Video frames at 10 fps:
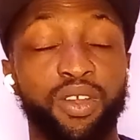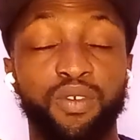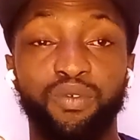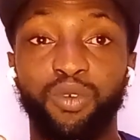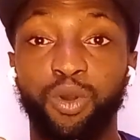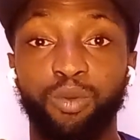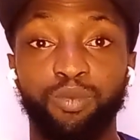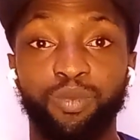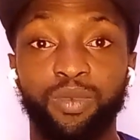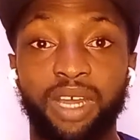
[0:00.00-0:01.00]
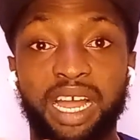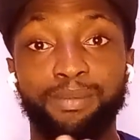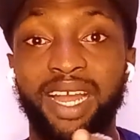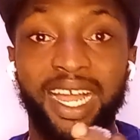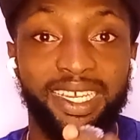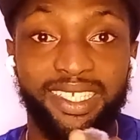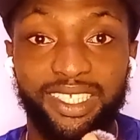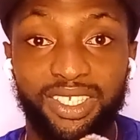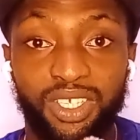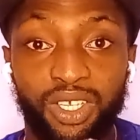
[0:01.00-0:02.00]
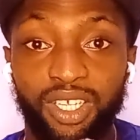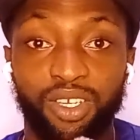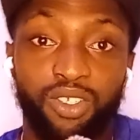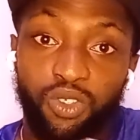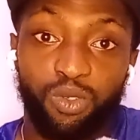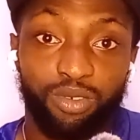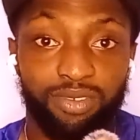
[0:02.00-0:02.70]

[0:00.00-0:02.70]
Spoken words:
from Abakaliki. So